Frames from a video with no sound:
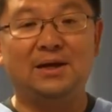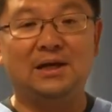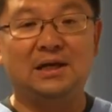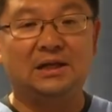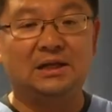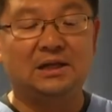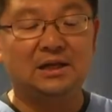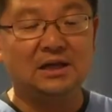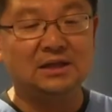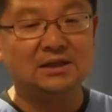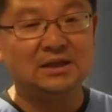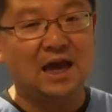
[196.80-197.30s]

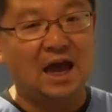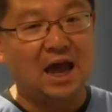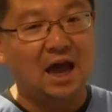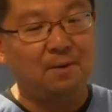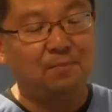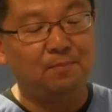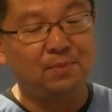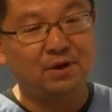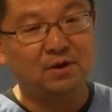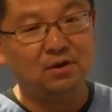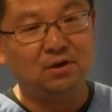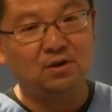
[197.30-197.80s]
But it does
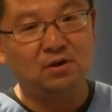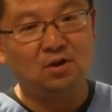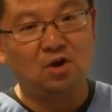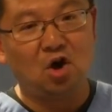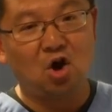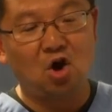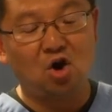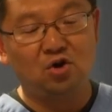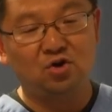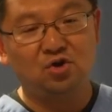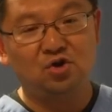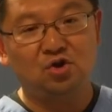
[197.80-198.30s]

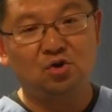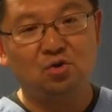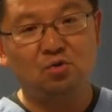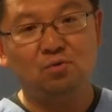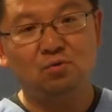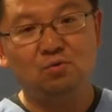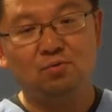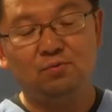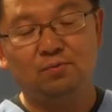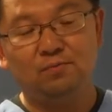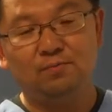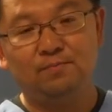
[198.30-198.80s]
happen on
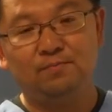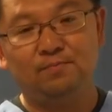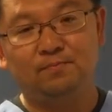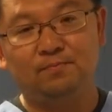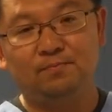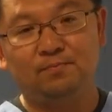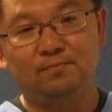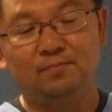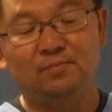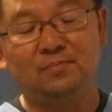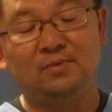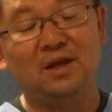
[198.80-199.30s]
you,
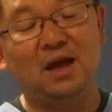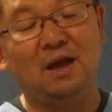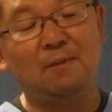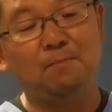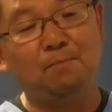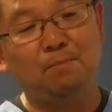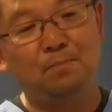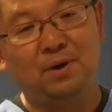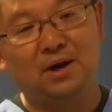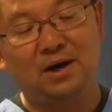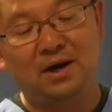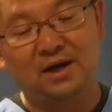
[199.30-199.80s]

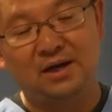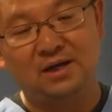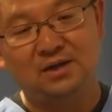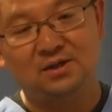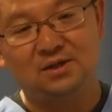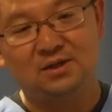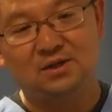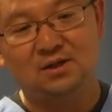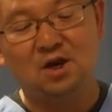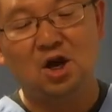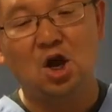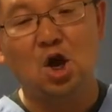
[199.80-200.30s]
then
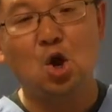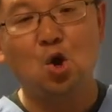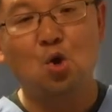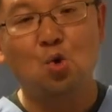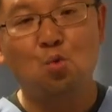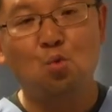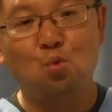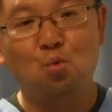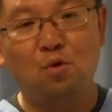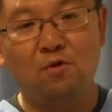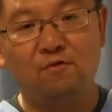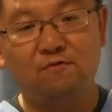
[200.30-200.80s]
please
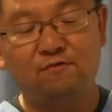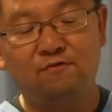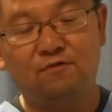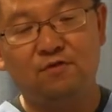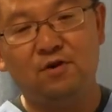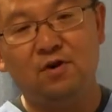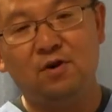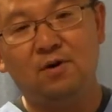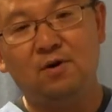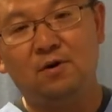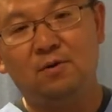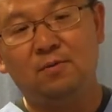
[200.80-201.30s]

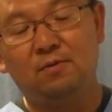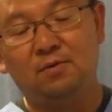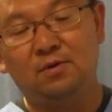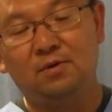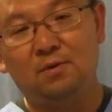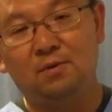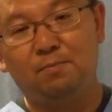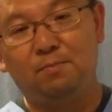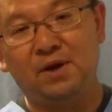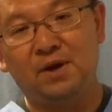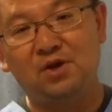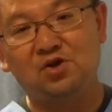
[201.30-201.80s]
refer
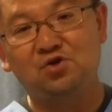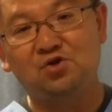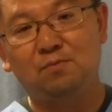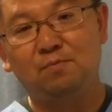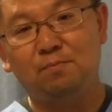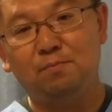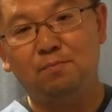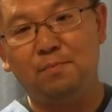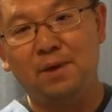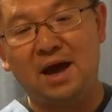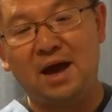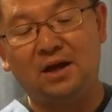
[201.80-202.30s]
the
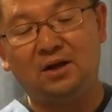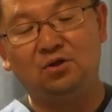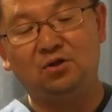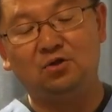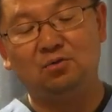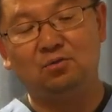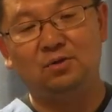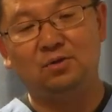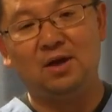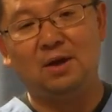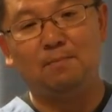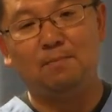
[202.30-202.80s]
patient
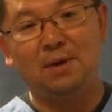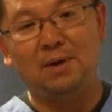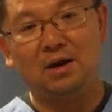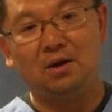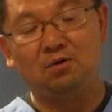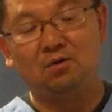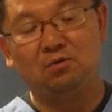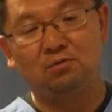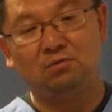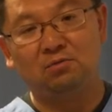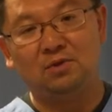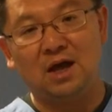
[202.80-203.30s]
back to their
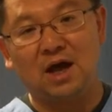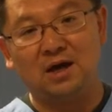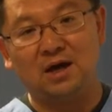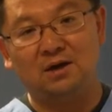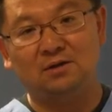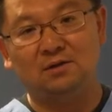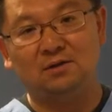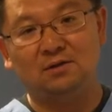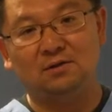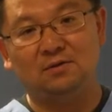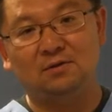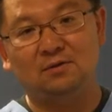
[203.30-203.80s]
medical
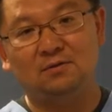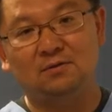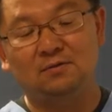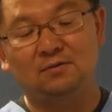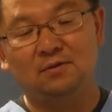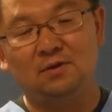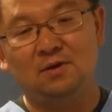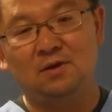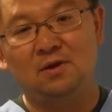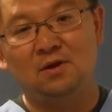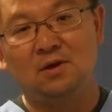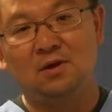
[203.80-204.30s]
doctor
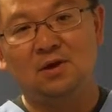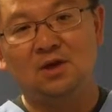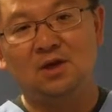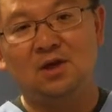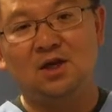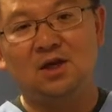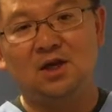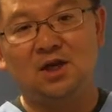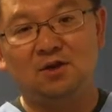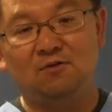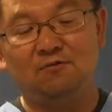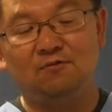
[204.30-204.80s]

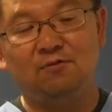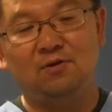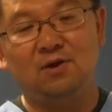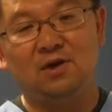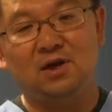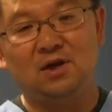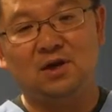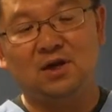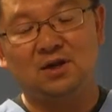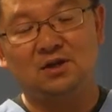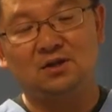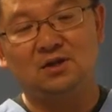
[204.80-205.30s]
if
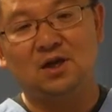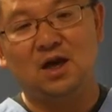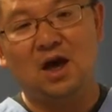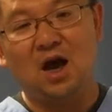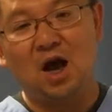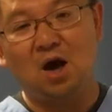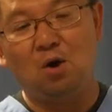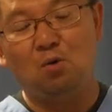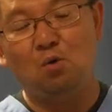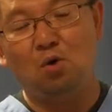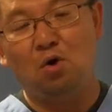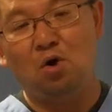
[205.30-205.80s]
it is
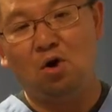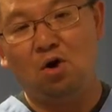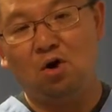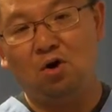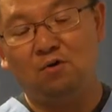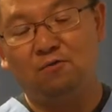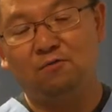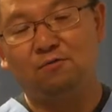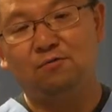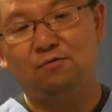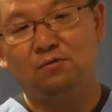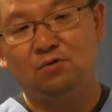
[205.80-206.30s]
out
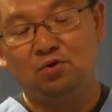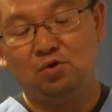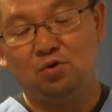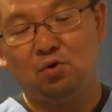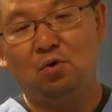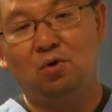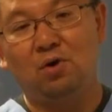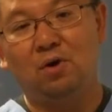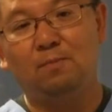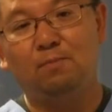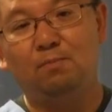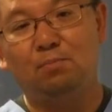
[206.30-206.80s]
of
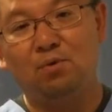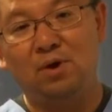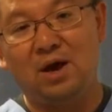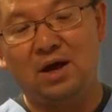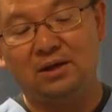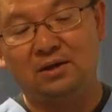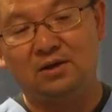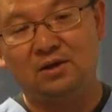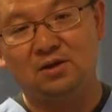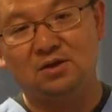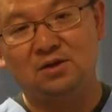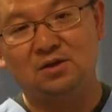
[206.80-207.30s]
your
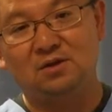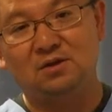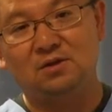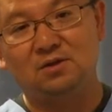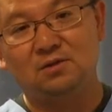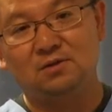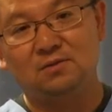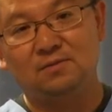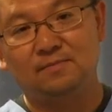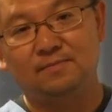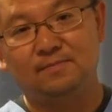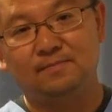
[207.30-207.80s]

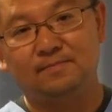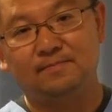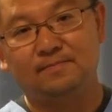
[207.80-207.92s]
practice.